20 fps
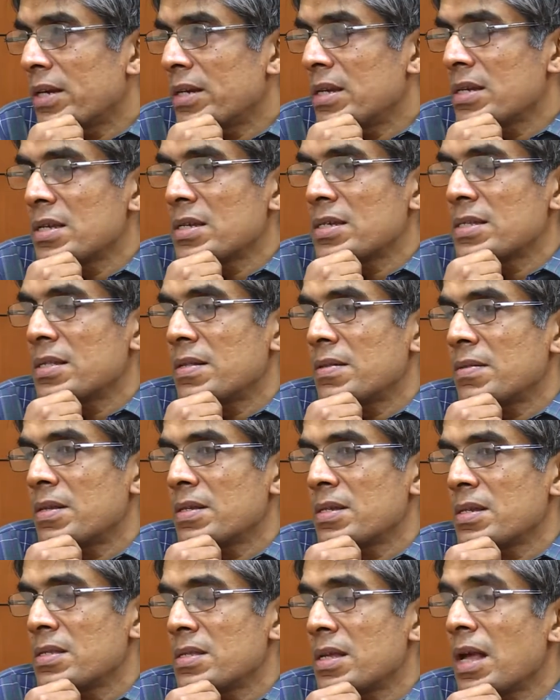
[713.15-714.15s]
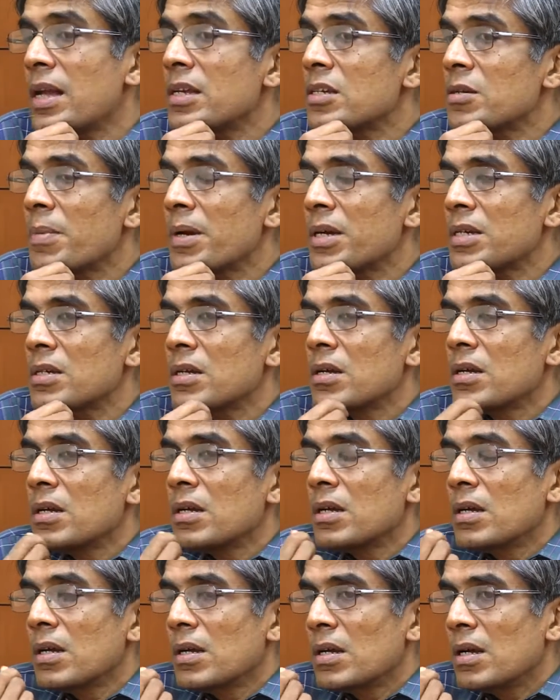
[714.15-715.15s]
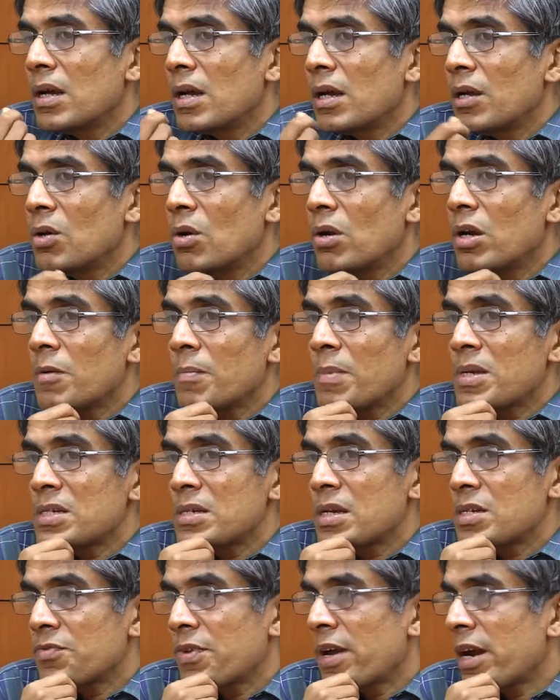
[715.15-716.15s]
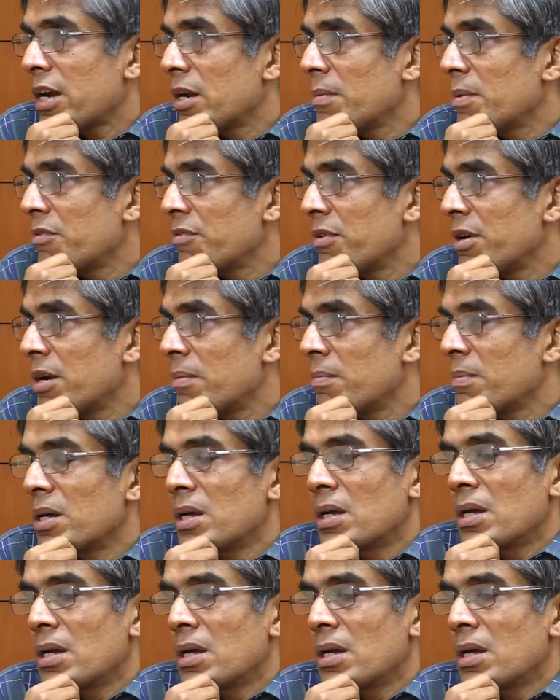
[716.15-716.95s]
This is the ultimate litmus test for academic freedom.